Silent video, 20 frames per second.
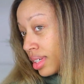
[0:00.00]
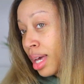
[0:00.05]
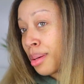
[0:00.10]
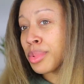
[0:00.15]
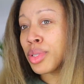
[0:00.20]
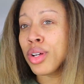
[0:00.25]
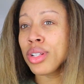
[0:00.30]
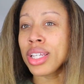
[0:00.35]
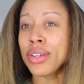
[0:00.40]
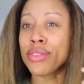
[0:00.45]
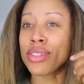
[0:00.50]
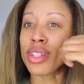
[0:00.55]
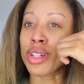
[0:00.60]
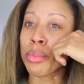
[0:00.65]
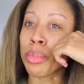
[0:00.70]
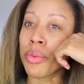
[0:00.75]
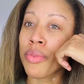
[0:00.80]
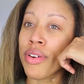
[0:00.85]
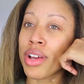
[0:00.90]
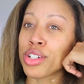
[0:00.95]
I'm just going to leave it to the
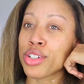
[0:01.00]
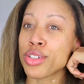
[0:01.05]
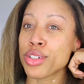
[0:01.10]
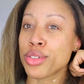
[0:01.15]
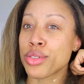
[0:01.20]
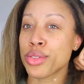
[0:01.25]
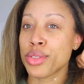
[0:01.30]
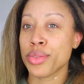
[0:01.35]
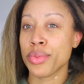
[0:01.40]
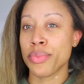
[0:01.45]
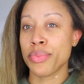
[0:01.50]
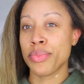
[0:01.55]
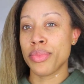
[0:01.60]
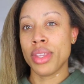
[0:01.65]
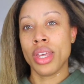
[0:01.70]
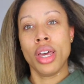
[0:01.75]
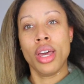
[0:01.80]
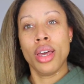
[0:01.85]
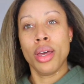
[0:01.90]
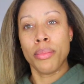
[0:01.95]
professionals.
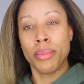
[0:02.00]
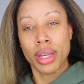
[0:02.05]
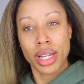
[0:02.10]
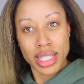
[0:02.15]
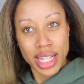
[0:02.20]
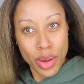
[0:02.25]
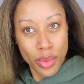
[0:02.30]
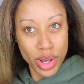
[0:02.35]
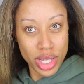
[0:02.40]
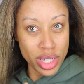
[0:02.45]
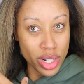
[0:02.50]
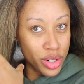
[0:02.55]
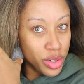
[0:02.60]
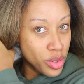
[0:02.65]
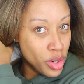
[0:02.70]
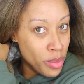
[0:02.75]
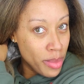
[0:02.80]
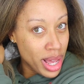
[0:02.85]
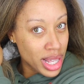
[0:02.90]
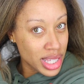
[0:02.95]
Because I was going to
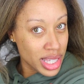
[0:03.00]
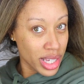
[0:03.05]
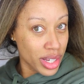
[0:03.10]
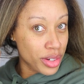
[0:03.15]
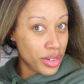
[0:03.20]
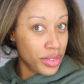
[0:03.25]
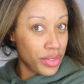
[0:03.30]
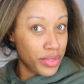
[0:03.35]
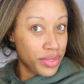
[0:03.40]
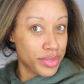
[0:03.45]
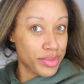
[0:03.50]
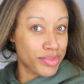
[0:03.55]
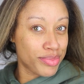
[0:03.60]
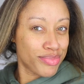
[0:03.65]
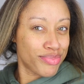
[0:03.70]
do it myself.